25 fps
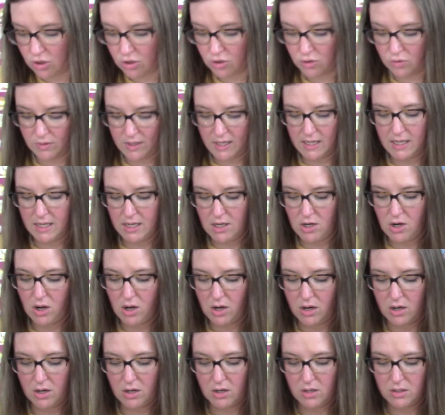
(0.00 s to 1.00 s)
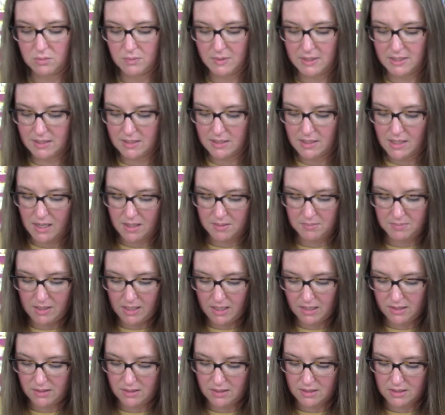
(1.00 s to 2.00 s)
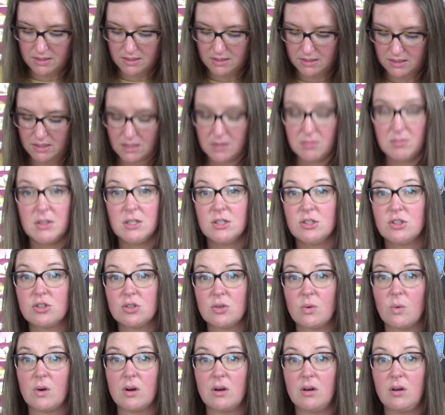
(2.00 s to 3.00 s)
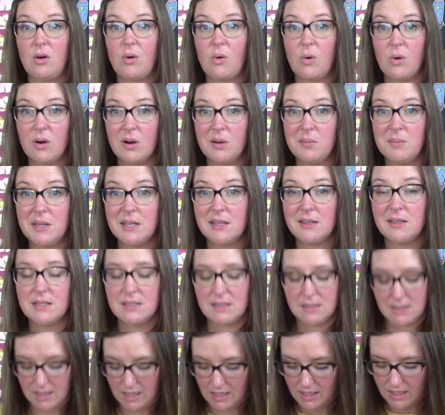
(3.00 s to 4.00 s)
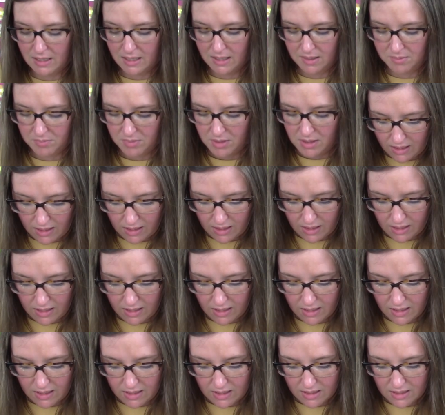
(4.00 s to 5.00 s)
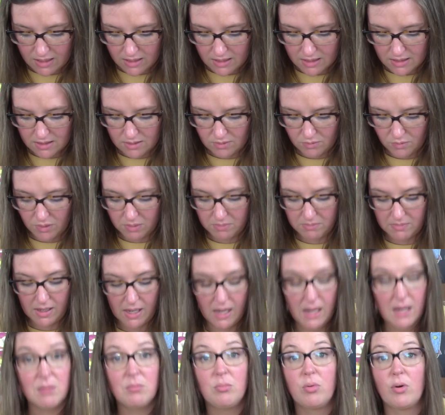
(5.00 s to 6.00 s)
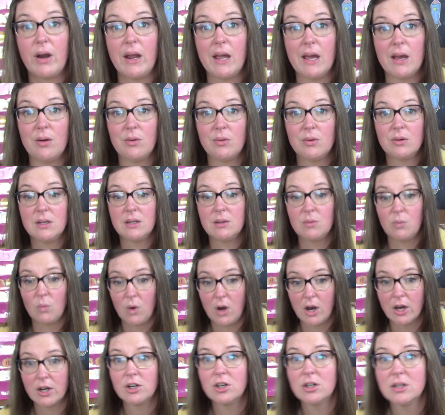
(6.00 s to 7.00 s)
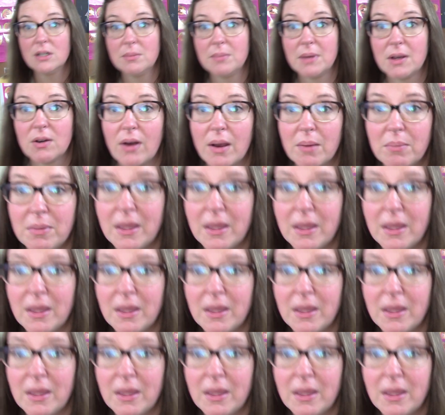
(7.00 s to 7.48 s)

greeting card we did not make the cinnamon squirrel ornament this time and we made brown water let me grab